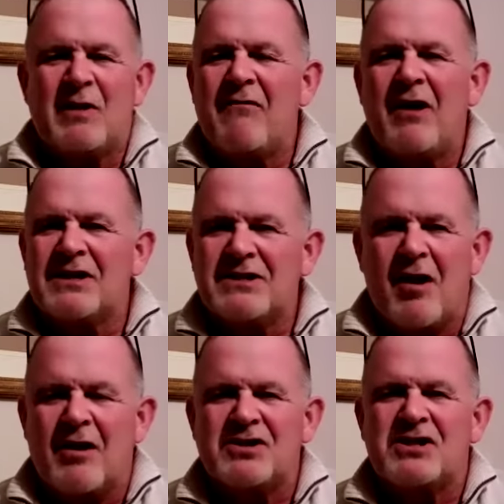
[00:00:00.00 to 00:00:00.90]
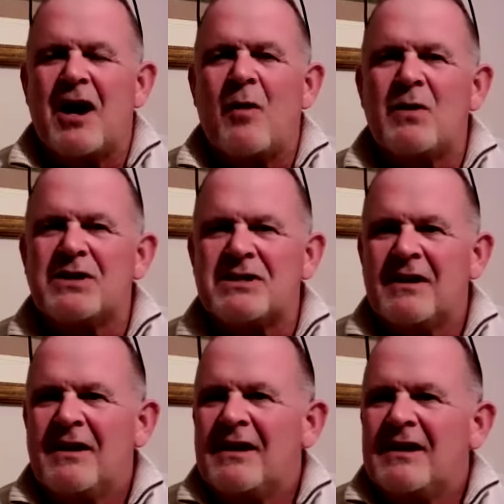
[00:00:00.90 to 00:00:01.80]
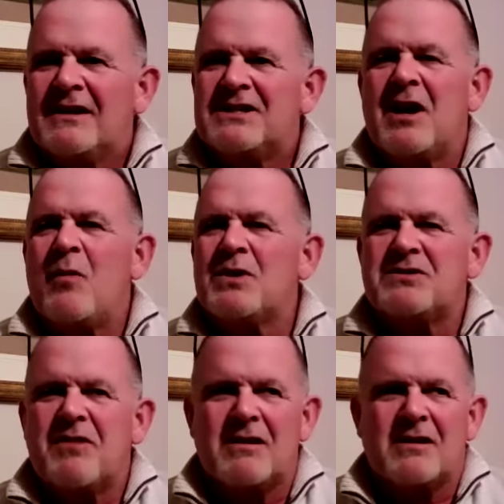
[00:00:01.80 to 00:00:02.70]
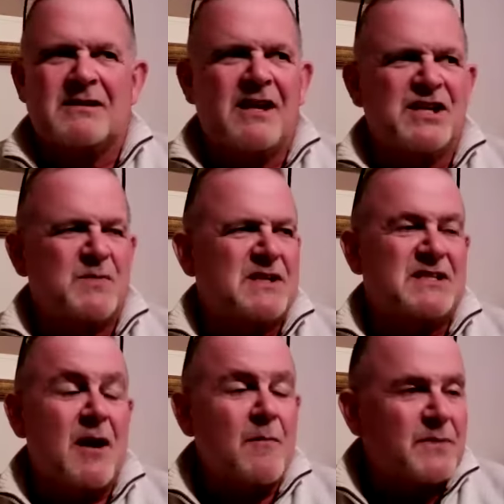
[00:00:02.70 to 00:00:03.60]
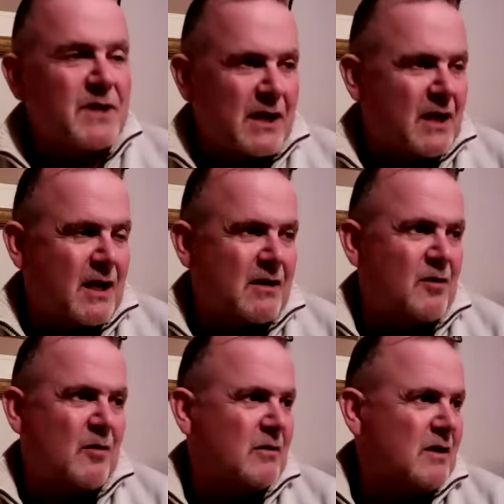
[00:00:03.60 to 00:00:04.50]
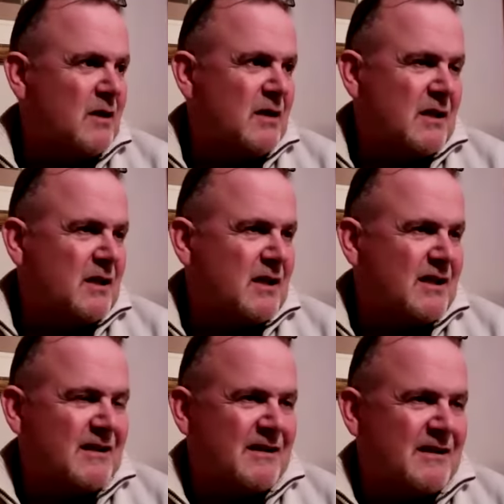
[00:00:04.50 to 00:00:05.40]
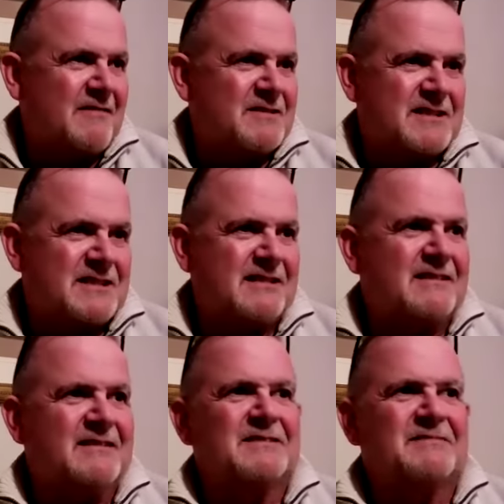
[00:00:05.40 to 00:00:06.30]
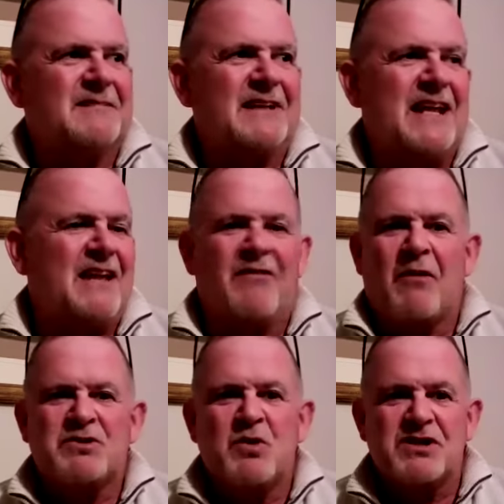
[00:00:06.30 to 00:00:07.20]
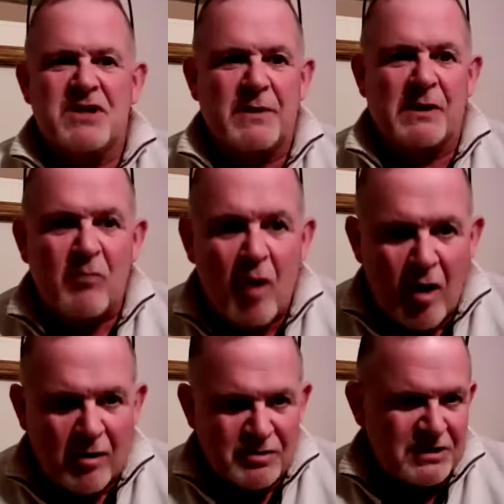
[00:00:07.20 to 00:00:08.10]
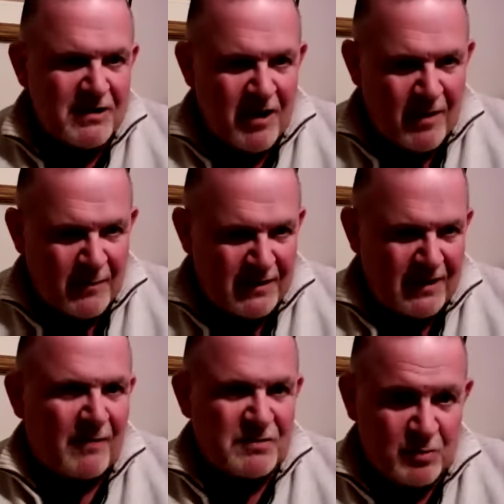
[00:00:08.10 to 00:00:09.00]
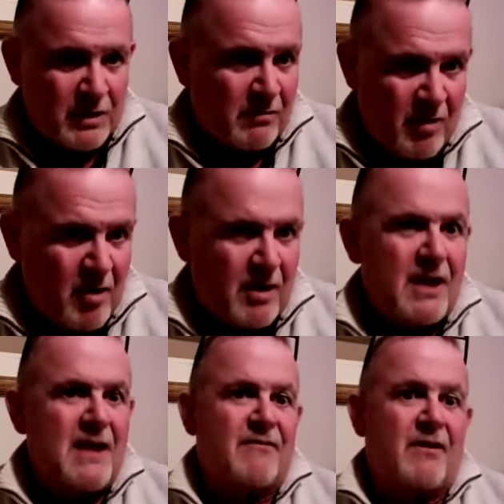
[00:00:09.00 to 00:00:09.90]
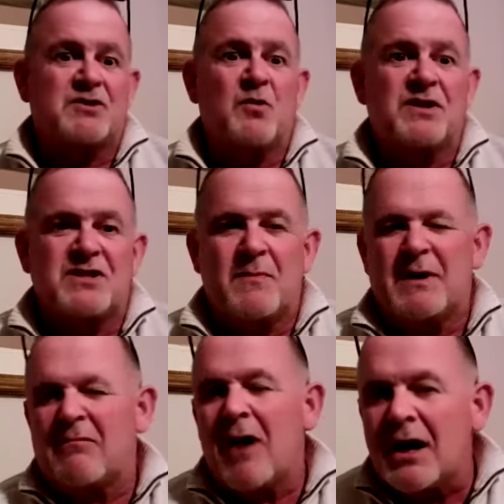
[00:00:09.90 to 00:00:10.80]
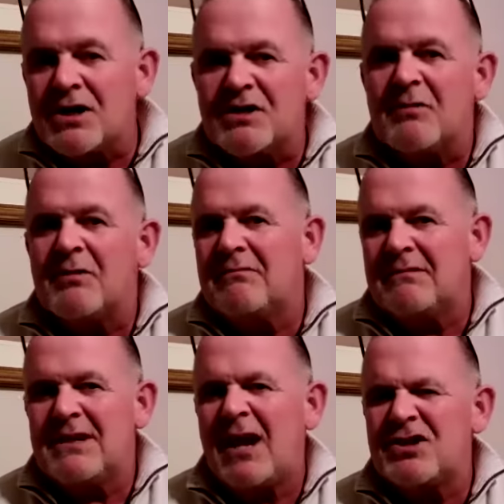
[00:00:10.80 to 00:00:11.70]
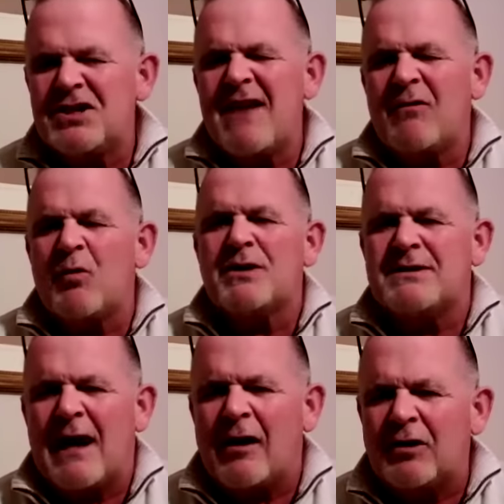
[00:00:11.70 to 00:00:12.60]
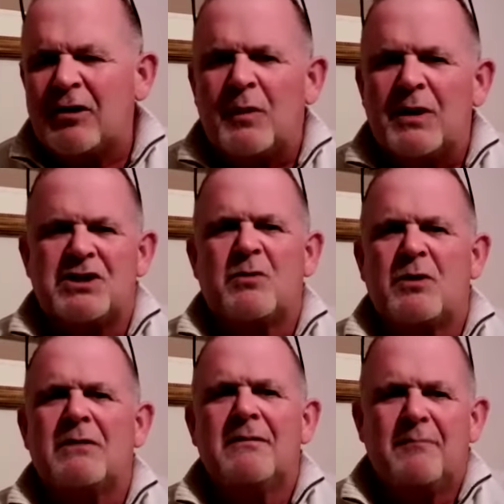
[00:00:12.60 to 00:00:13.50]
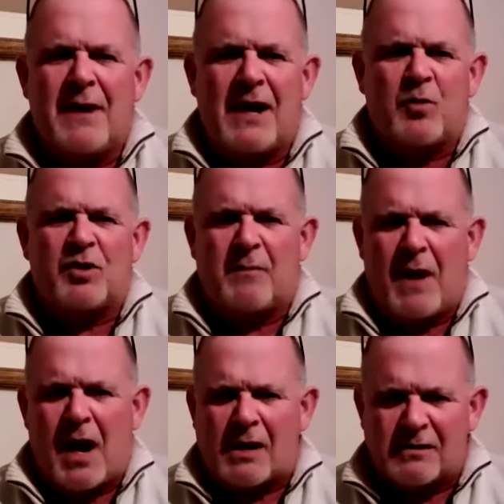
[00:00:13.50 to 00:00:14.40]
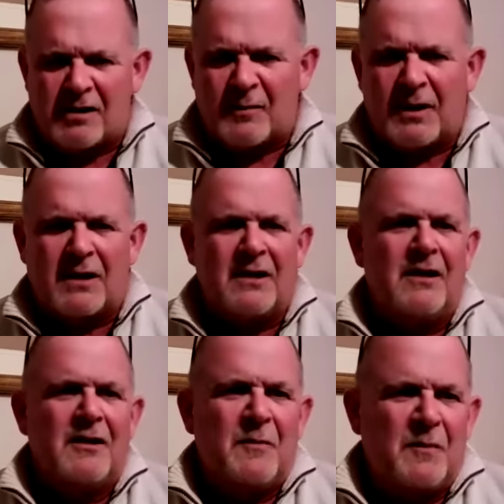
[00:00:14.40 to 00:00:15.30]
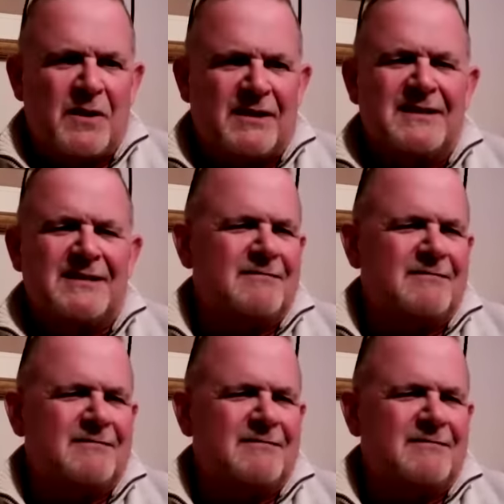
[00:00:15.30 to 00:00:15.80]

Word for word: whenever I saw her, she always she always tried to teach me something. I don't know. Uh, it was if I was doing something wrong, she taught me that I was doing it wrong. If I was doing something right, she would, she never would tell you, but she would pat you on the back a little bit. But